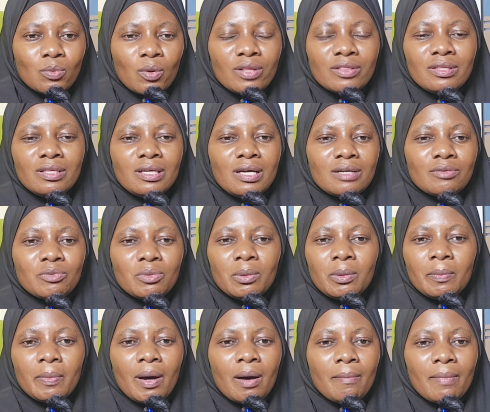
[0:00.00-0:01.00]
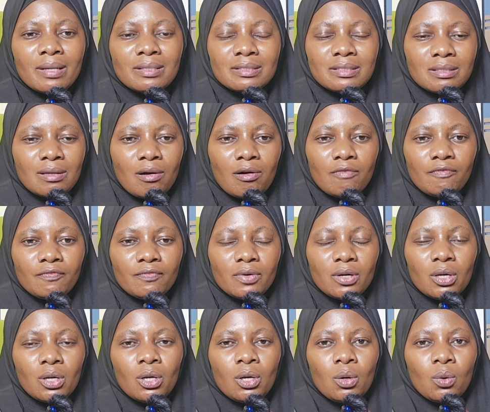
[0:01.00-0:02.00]
One thing I remember about myself
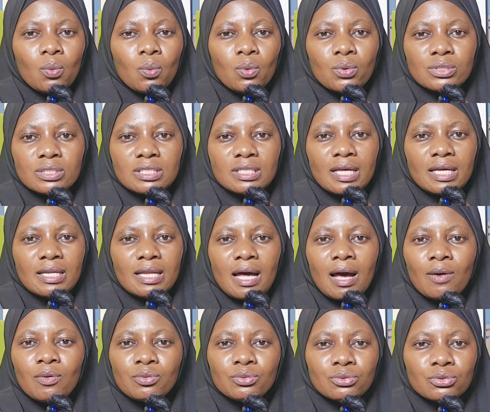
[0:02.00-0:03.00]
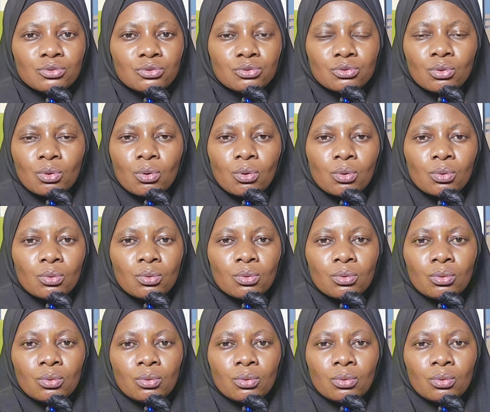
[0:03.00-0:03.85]
was that I was so